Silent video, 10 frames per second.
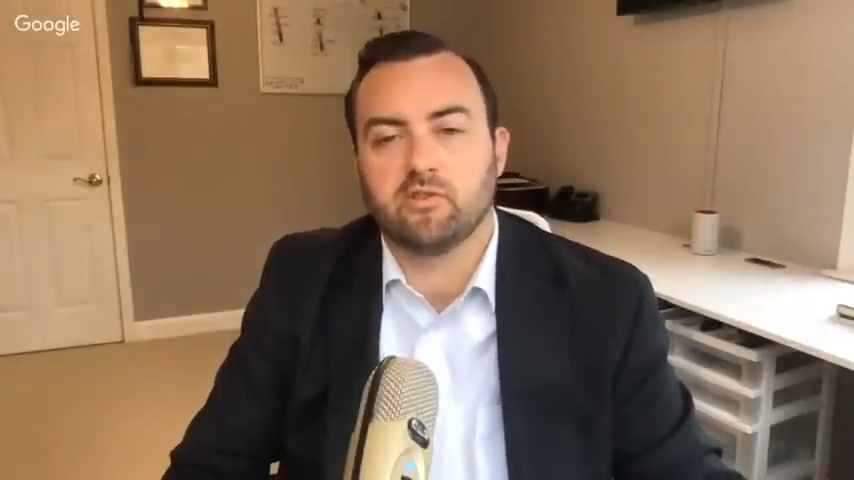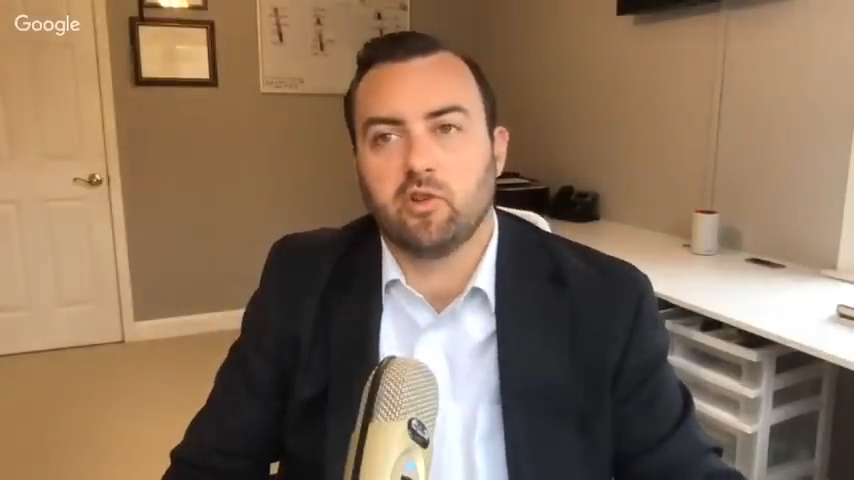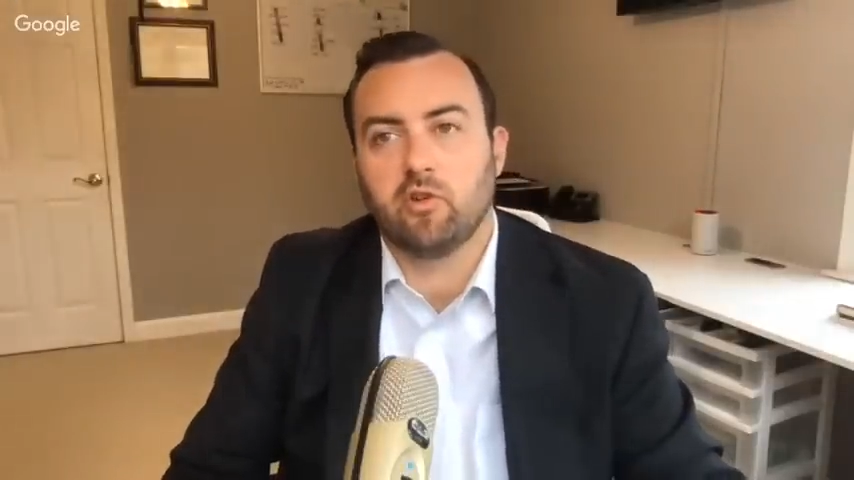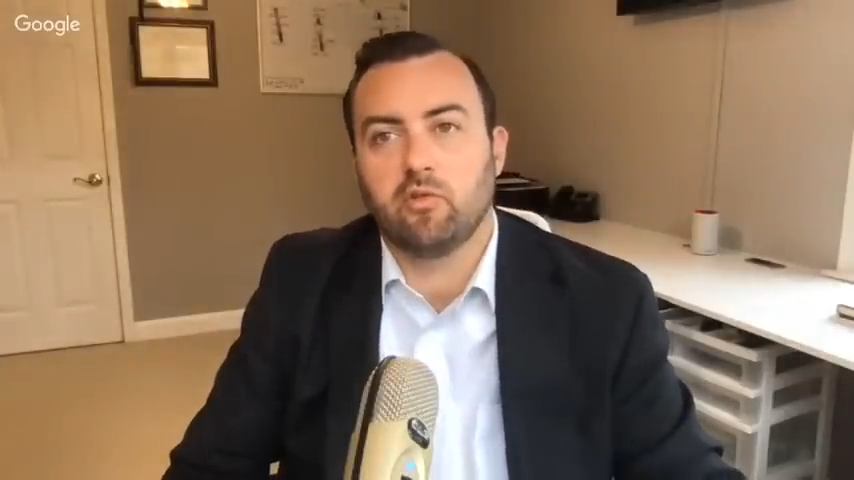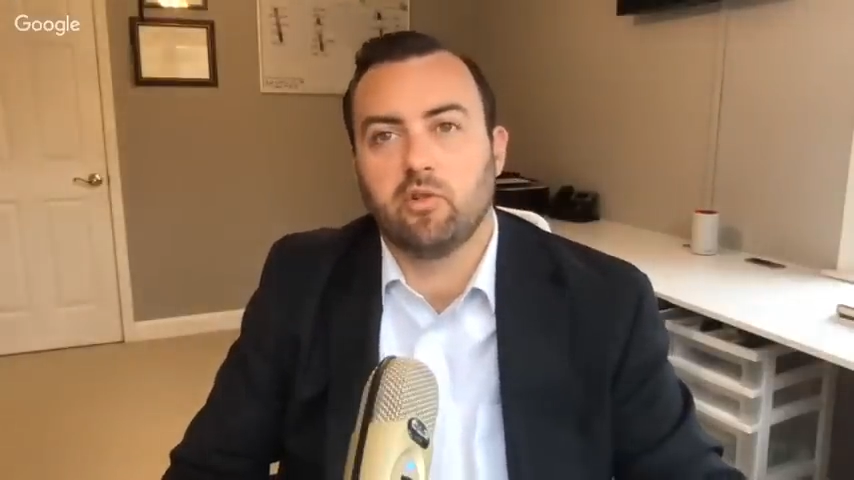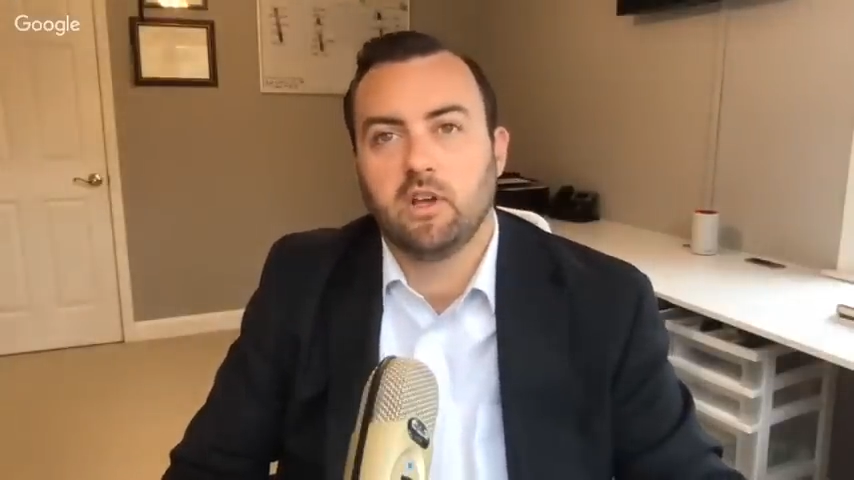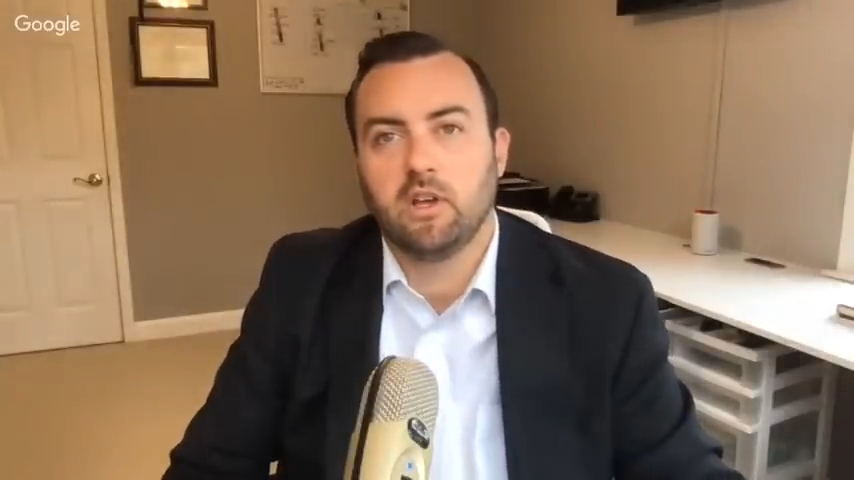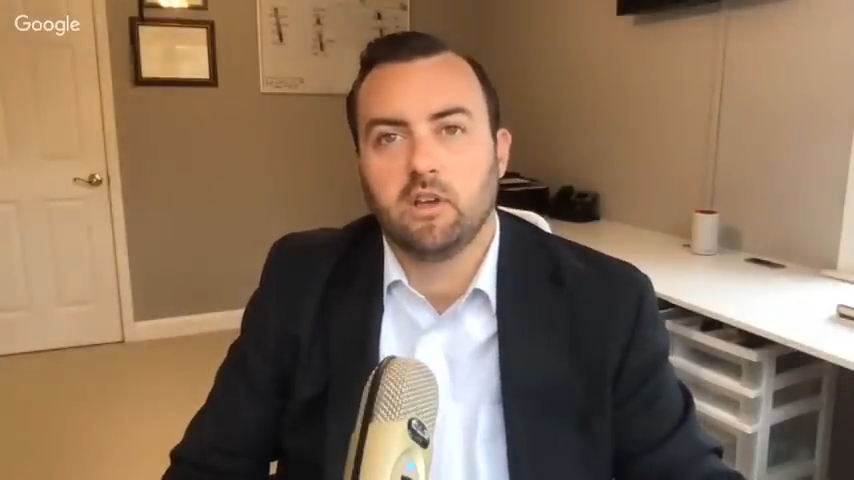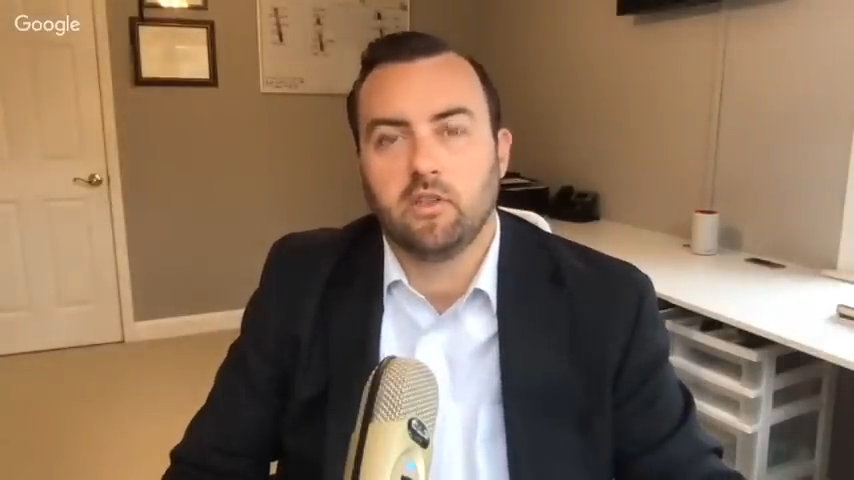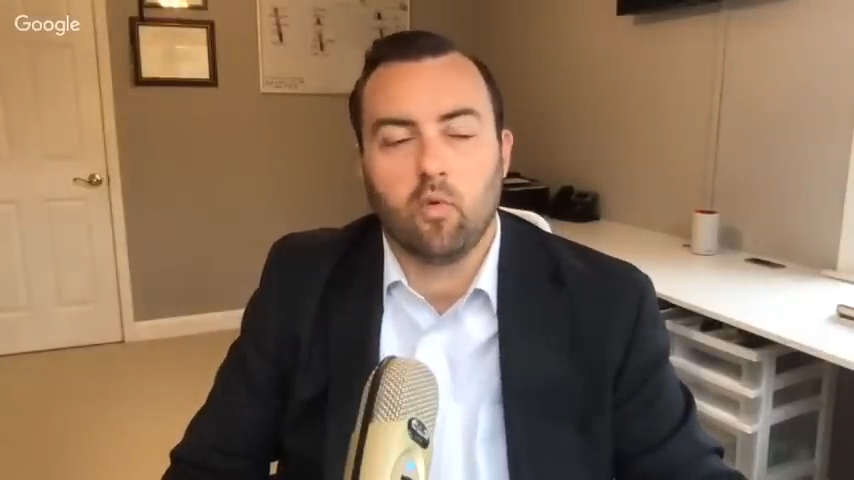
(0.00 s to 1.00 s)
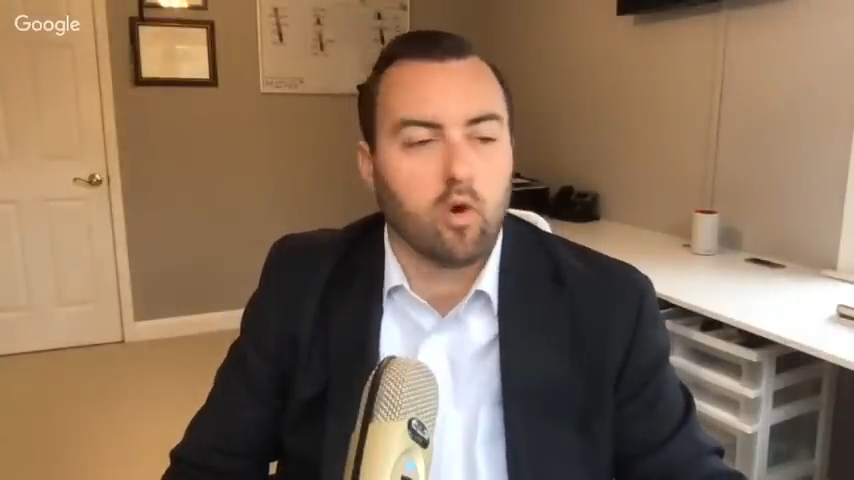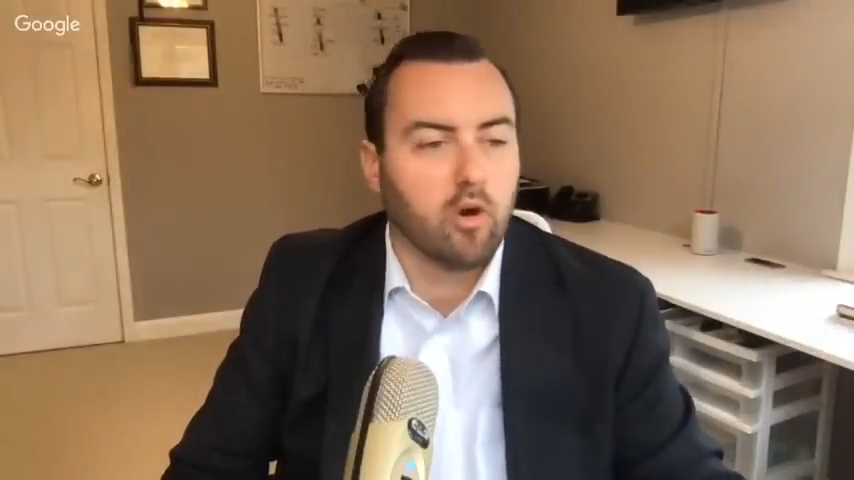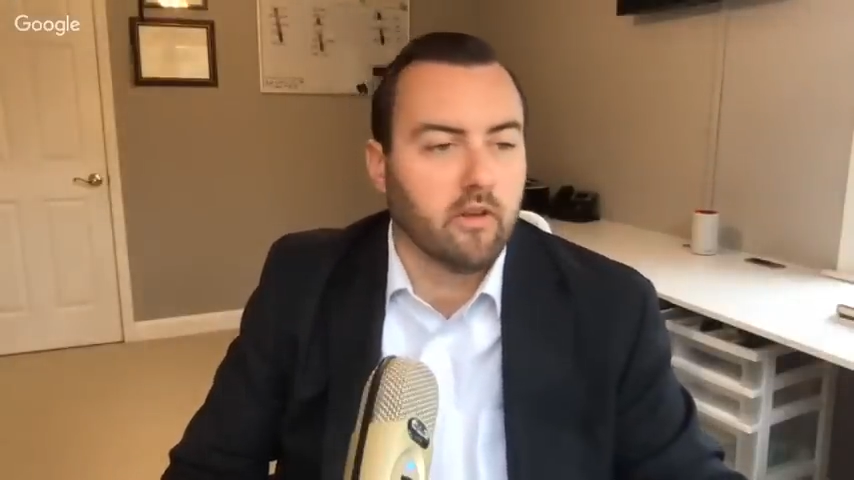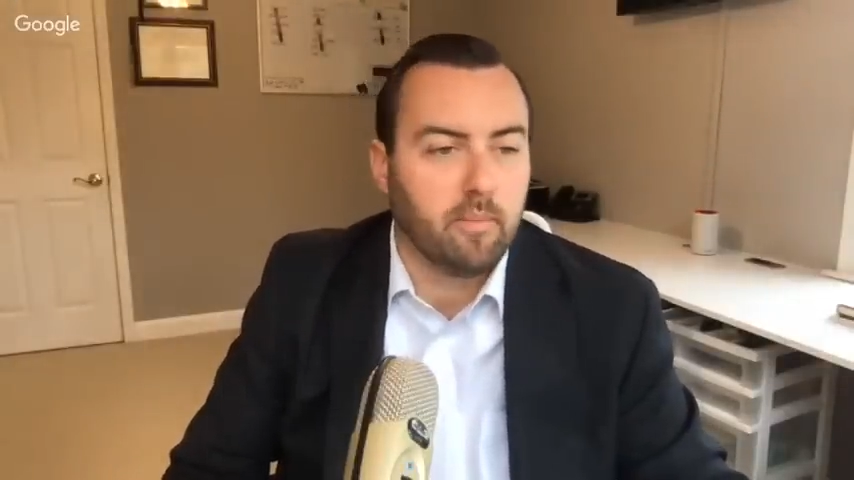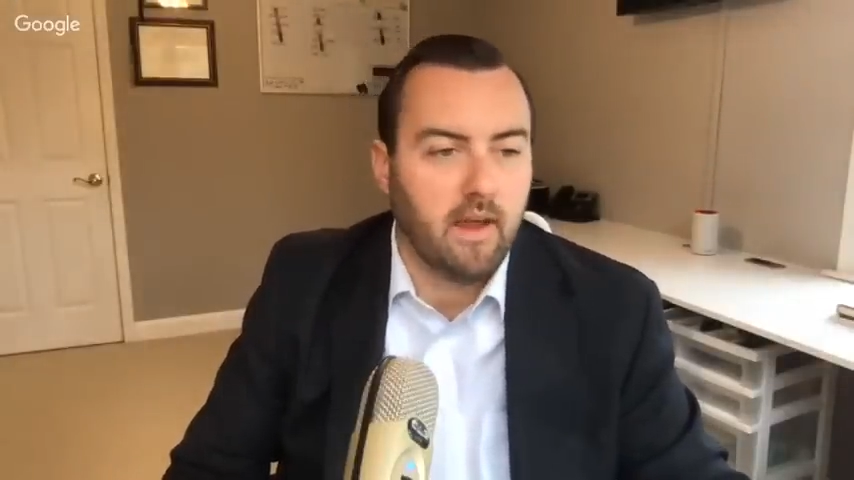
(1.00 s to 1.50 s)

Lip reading: So the world of